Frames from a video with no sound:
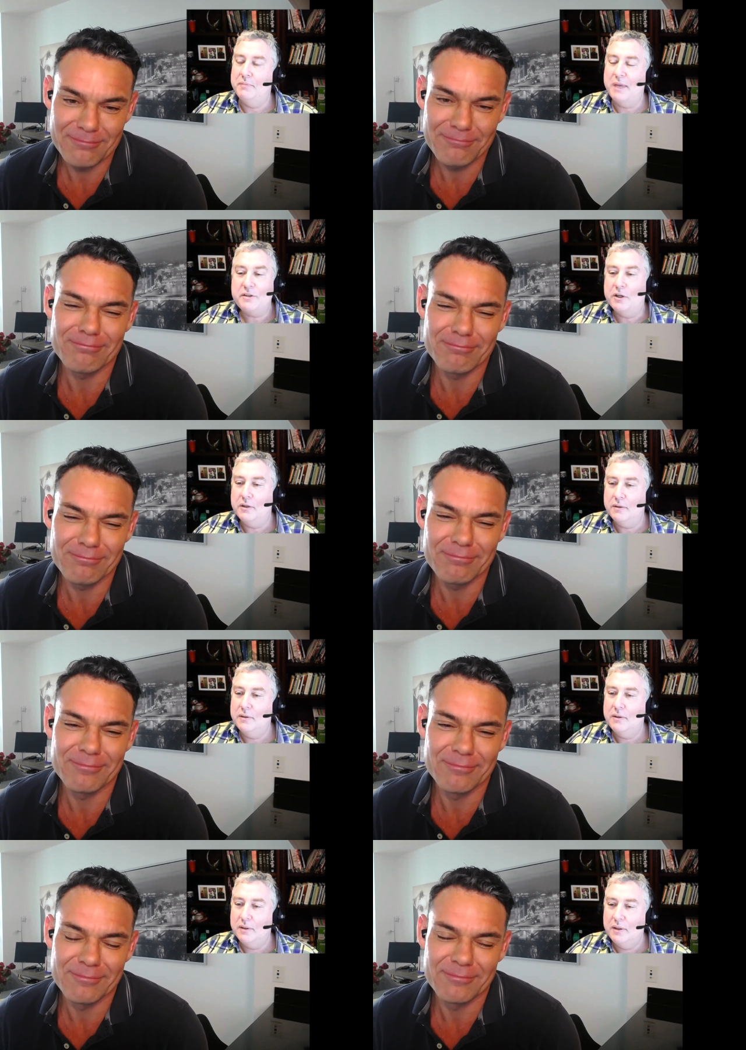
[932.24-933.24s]
Speaker 1: That's mm-hmm. all.
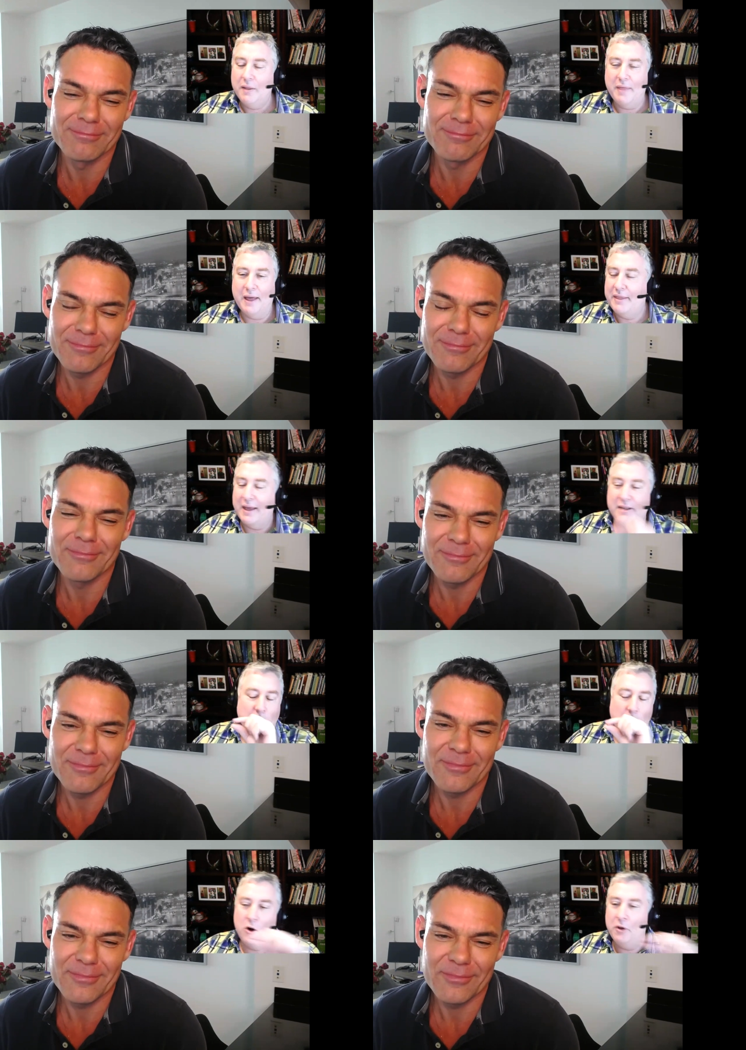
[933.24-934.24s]
That that's
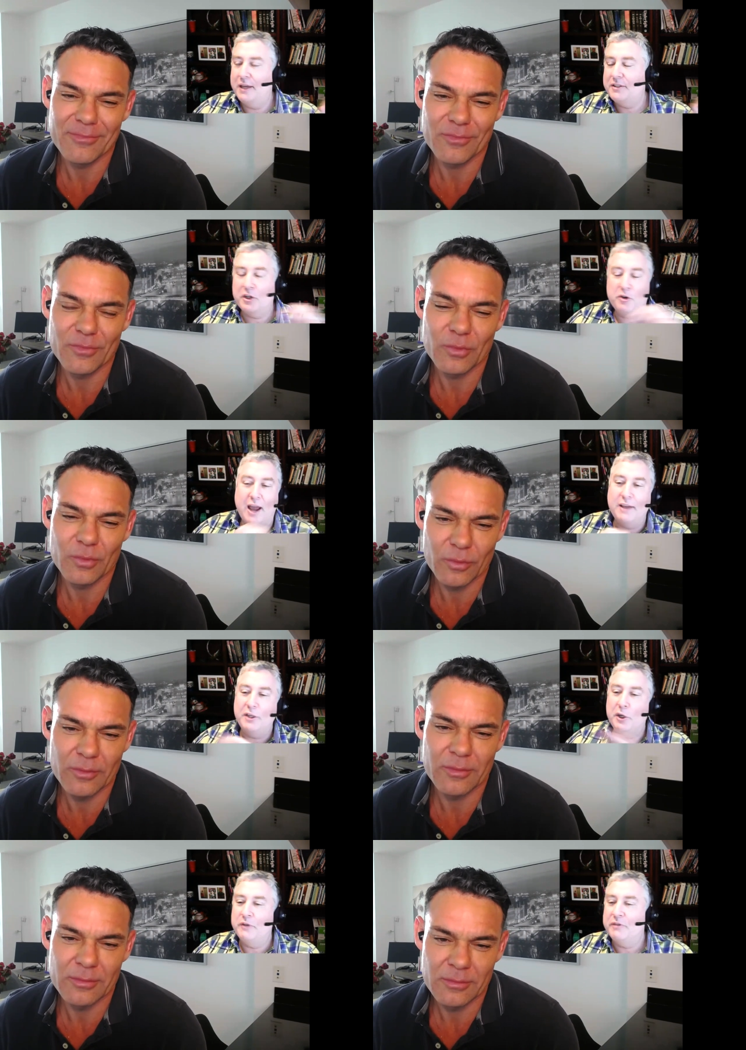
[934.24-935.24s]
all. That's the crack
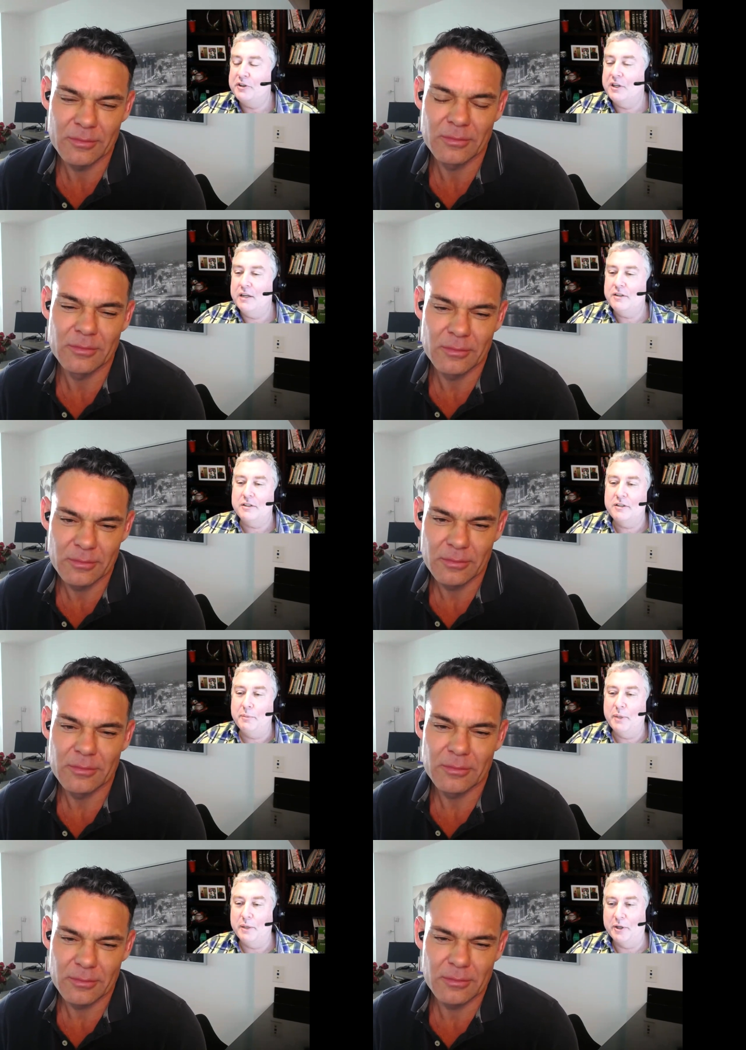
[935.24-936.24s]
the universe needs to
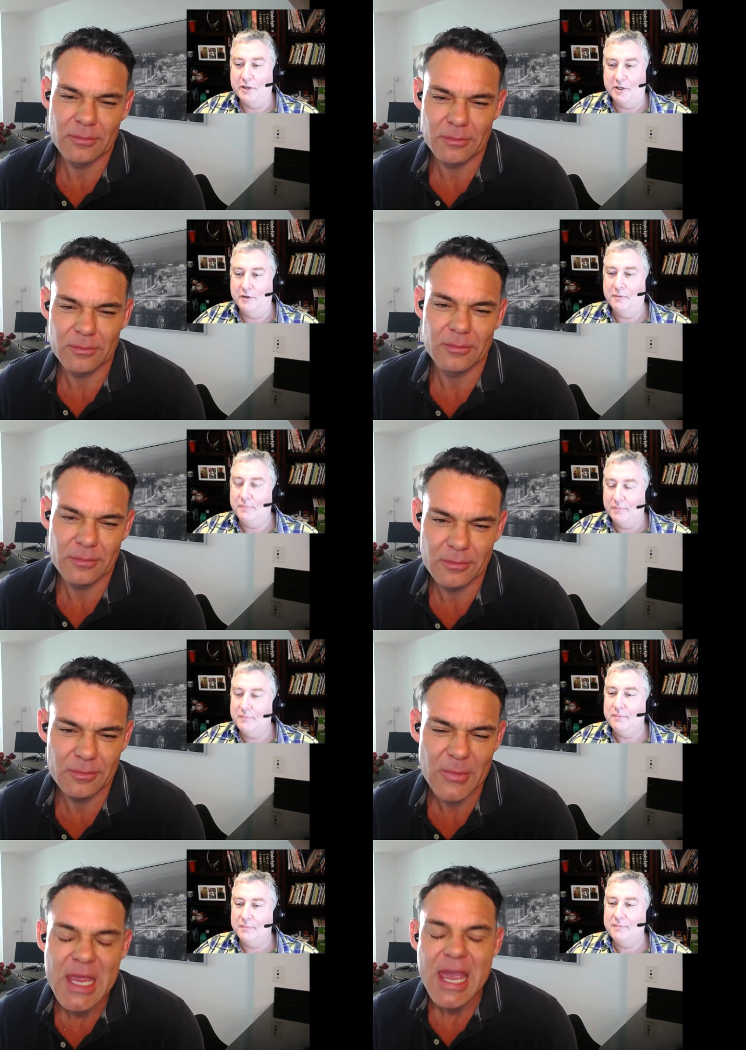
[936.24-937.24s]
slip in a mm-hmm.
Speaker 2: miracle.
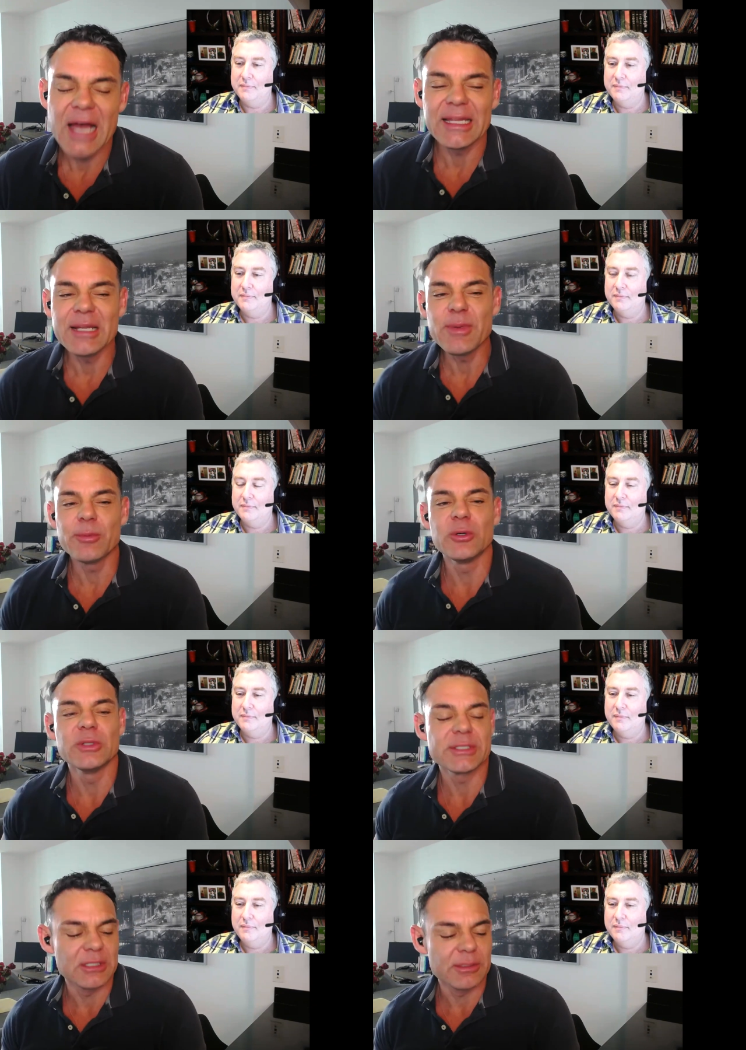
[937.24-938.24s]
Mm-hmm. A lot of people
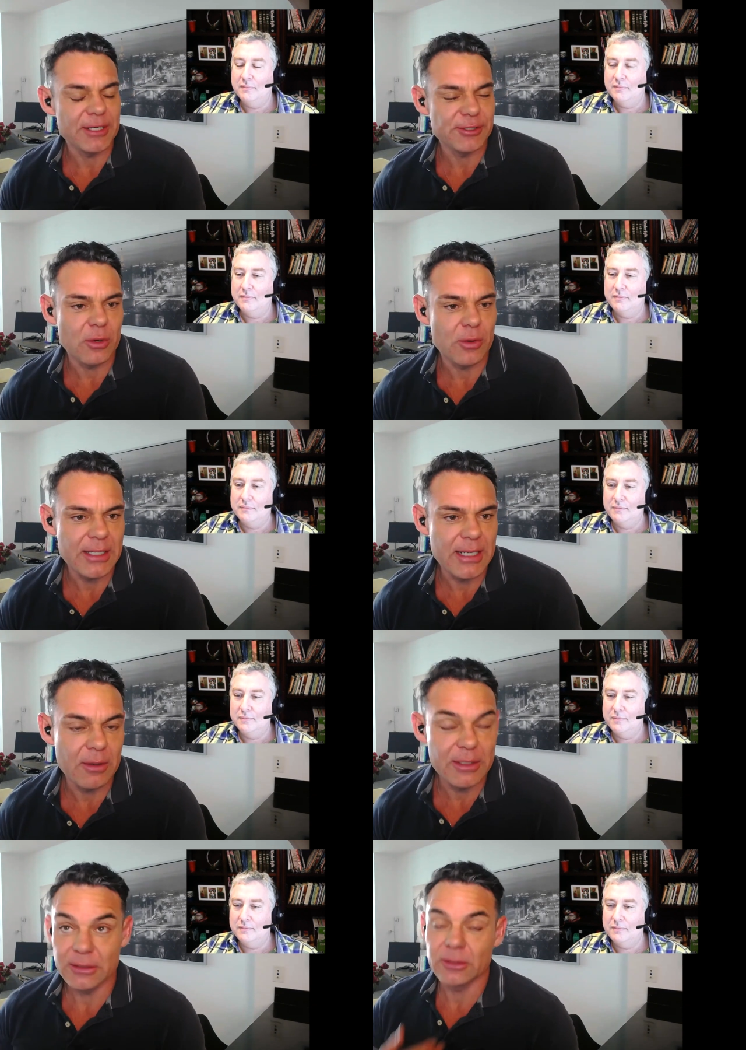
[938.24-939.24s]
who listen to my show right
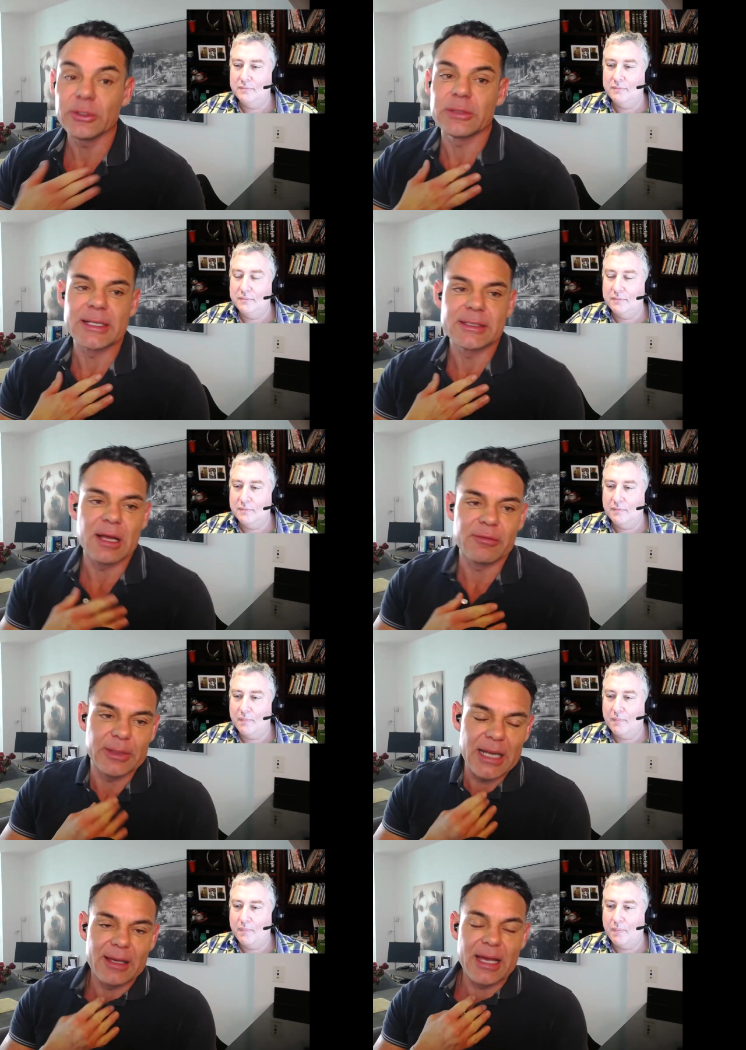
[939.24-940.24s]
now, including myself, I
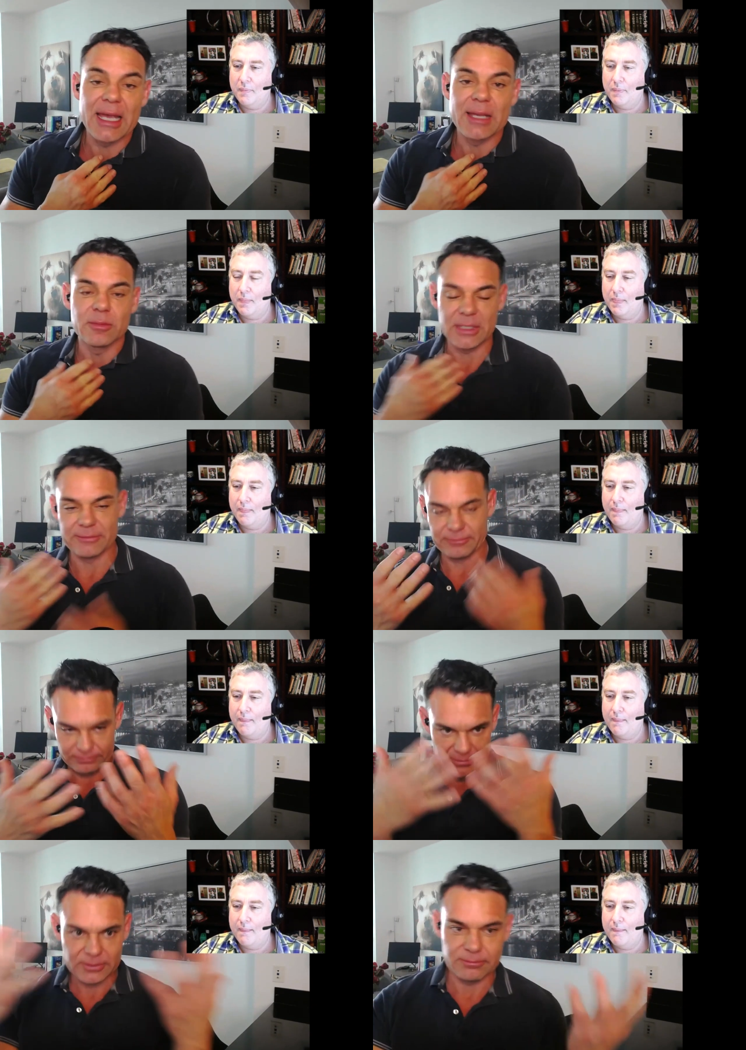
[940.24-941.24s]
mean, I, I am if
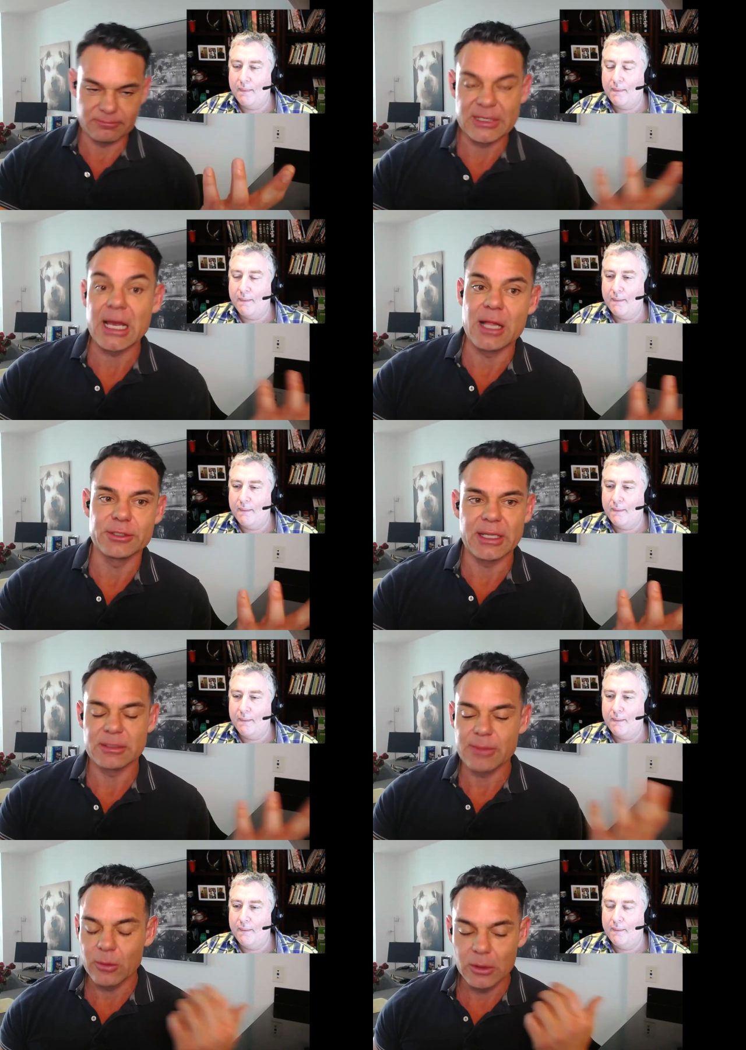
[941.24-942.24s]
psychology, that's my